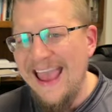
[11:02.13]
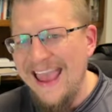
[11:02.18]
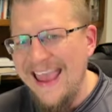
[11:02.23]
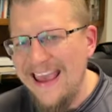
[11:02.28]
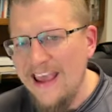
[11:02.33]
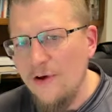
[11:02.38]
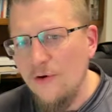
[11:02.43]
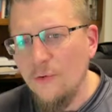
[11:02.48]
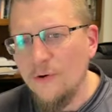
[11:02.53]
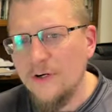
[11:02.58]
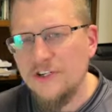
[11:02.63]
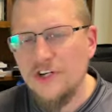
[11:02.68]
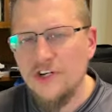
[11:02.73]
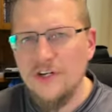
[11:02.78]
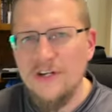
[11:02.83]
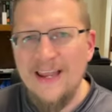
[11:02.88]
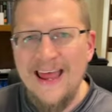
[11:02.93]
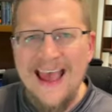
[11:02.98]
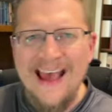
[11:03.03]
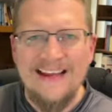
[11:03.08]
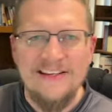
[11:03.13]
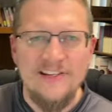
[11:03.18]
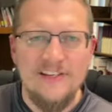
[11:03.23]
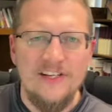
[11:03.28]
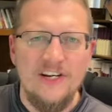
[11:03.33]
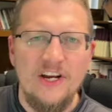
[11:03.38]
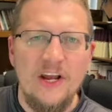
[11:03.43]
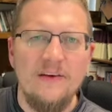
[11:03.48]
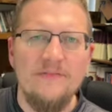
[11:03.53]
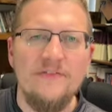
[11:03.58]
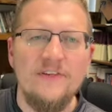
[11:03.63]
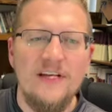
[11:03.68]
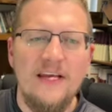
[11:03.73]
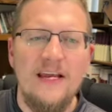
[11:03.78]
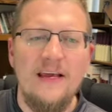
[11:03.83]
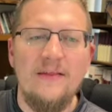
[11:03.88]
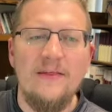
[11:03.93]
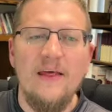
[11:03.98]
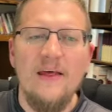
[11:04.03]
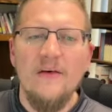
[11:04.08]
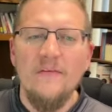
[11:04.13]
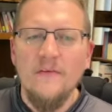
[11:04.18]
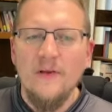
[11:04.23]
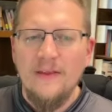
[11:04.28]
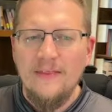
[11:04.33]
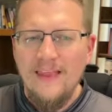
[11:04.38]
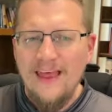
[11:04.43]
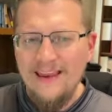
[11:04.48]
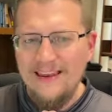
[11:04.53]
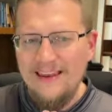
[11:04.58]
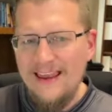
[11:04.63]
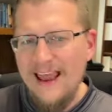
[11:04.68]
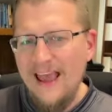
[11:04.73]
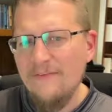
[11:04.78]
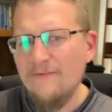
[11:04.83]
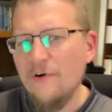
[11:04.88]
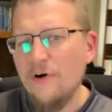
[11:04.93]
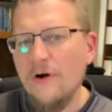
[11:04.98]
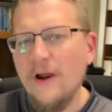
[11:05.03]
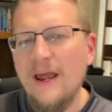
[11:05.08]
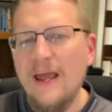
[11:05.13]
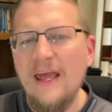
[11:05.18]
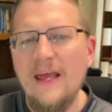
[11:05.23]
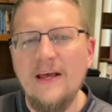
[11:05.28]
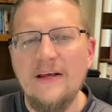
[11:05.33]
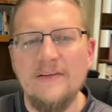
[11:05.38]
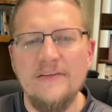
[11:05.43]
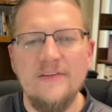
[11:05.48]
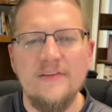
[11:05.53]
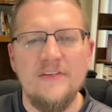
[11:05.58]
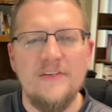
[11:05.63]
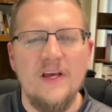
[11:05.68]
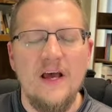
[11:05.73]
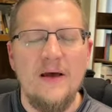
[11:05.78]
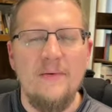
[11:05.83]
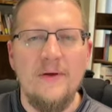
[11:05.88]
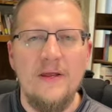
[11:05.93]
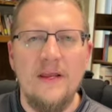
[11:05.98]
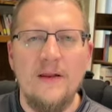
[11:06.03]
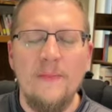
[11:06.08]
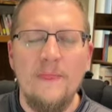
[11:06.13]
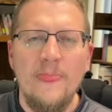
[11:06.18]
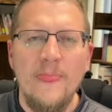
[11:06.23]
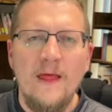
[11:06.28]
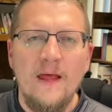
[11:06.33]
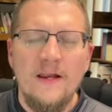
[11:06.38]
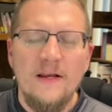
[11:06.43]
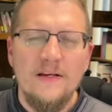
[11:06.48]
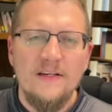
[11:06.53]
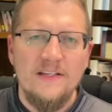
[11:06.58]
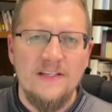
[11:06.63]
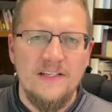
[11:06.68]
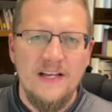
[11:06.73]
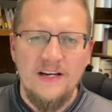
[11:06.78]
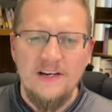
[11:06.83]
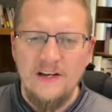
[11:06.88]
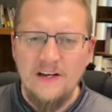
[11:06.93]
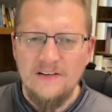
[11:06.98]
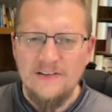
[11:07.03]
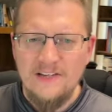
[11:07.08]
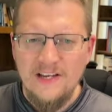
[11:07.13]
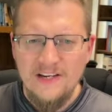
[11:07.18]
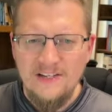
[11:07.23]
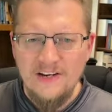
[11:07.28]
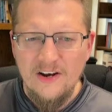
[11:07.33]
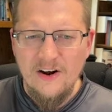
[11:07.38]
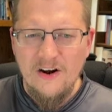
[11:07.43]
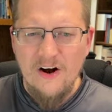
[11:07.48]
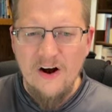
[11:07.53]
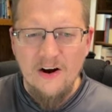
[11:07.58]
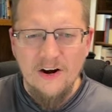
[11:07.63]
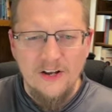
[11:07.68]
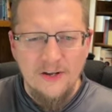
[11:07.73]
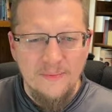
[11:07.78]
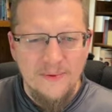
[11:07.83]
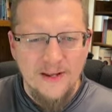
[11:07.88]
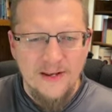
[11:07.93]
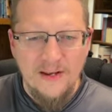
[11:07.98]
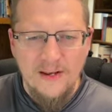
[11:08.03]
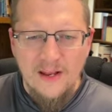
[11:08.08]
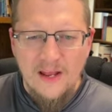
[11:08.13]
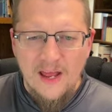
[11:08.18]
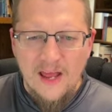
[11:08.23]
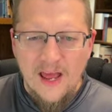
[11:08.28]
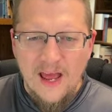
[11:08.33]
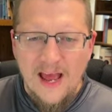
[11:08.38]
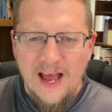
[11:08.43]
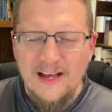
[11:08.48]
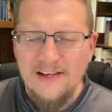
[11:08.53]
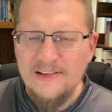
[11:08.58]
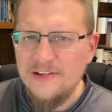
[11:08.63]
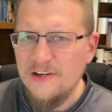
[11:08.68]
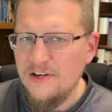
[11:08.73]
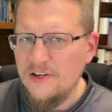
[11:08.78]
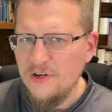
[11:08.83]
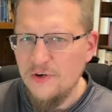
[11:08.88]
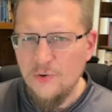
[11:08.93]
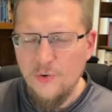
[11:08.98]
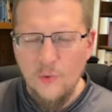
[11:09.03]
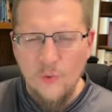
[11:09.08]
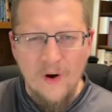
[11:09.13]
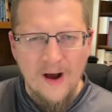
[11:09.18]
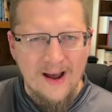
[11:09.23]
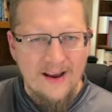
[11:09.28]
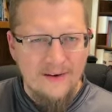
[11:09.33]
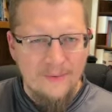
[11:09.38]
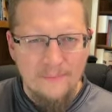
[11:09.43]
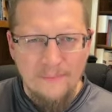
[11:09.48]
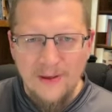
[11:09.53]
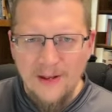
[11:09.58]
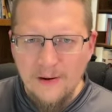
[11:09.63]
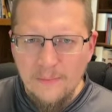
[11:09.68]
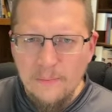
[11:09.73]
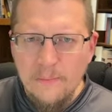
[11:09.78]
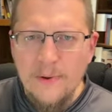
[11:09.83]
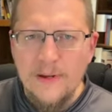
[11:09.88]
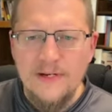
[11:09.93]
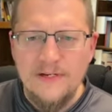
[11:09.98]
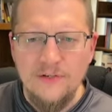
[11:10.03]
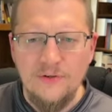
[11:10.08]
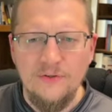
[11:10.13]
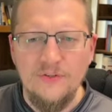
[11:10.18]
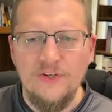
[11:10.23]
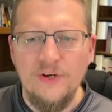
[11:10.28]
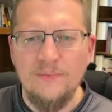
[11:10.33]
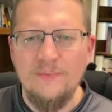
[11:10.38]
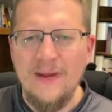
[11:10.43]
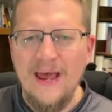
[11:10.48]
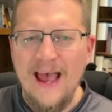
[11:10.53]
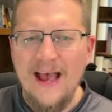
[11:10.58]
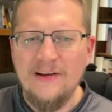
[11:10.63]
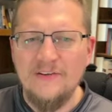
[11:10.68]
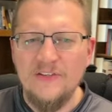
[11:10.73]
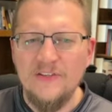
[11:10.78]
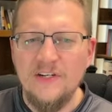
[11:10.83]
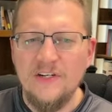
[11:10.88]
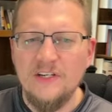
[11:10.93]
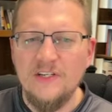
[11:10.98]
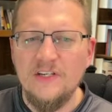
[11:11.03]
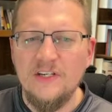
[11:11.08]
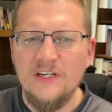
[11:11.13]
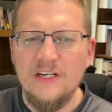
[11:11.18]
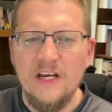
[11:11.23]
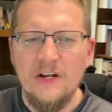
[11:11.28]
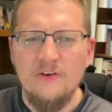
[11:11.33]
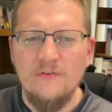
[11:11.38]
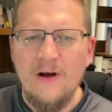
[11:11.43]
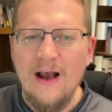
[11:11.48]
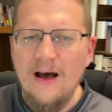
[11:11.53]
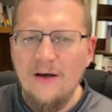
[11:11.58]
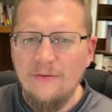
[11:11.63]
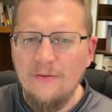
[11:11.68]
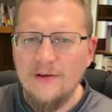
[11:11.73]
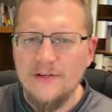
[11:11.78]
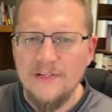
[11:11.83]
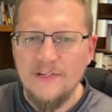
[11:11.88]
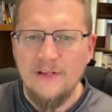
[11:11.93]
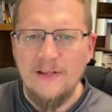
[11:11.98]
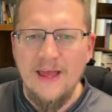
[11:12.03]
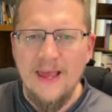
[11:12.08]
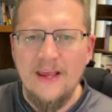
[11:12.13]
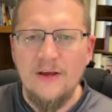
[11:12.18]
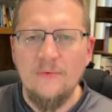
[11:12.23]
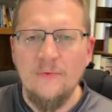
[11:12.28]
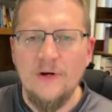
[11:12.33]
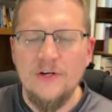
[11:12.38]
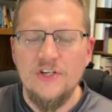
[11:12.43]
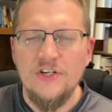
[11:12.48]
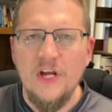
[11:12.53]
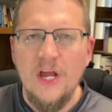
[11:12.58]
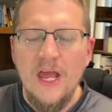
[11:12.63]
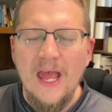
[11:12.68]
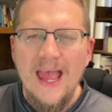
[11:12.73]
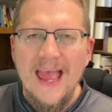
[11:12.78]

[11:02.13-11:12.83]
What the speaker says: anguish and gnashing of teeth that never ends. I mean, such an argument has to do quite a bit of mental gymnastics to get around this language.